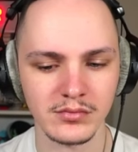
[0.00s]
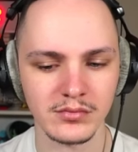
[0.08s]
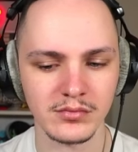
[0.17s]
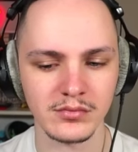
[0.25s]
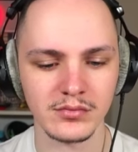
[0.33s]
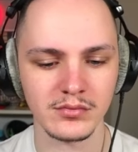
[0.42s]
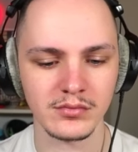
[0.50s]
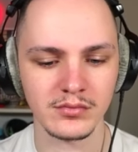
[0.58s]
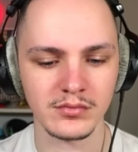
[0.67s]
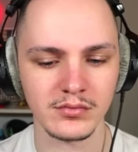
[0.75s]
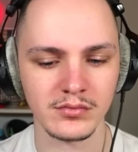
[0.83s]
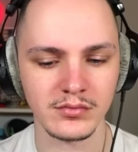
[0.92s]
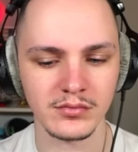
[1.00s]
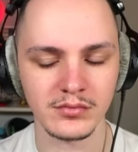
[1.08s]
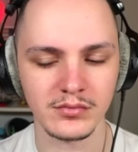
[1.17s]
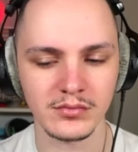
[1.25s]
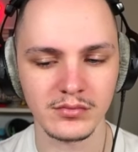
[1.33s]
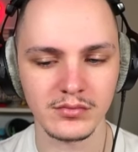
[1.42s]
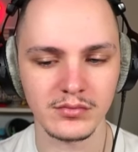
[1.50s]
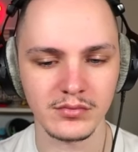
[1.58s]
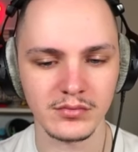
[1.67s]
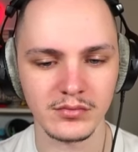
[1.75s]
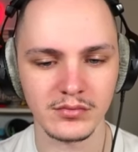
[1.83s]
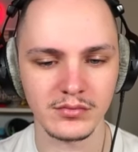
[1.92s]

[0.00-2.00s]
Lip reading: (no one is talking)